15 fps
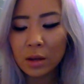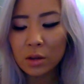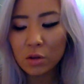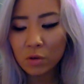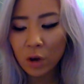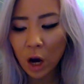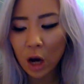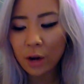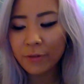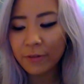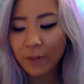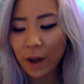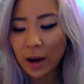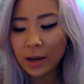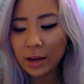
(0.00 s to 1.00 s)
You gotta
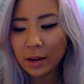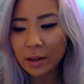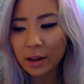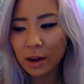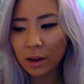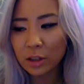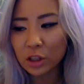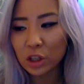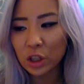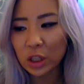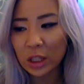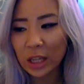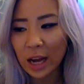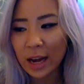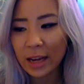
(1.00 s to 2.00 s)
find the
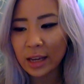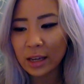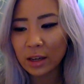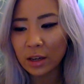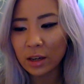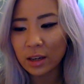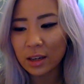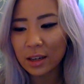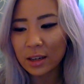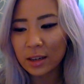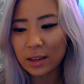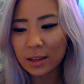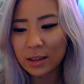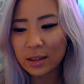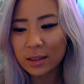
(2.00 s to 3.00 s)
underlying
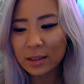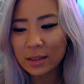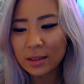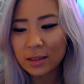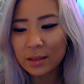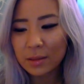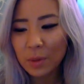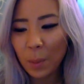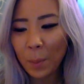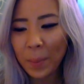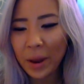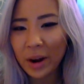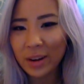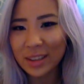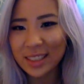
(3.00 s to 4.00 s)

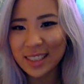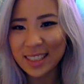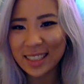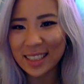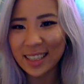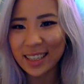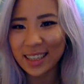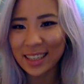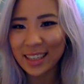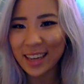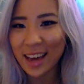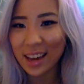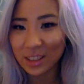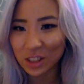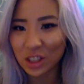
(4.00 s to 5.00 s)
parasitic
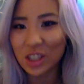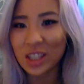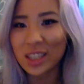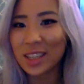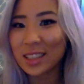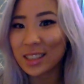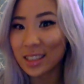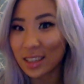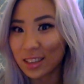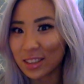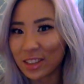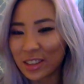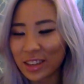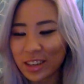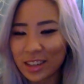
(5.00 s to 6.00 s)
energy that's
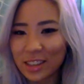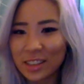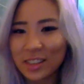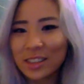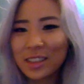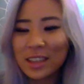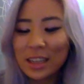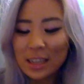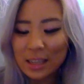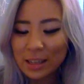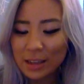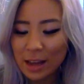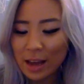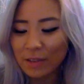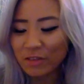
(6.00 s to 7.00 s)
under there
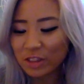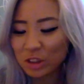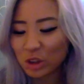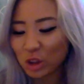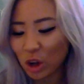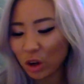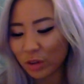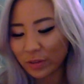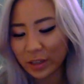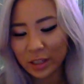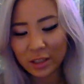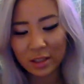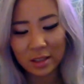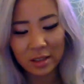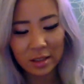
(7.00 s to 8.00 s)
and solve
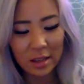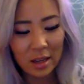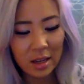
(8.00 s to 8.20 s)
it.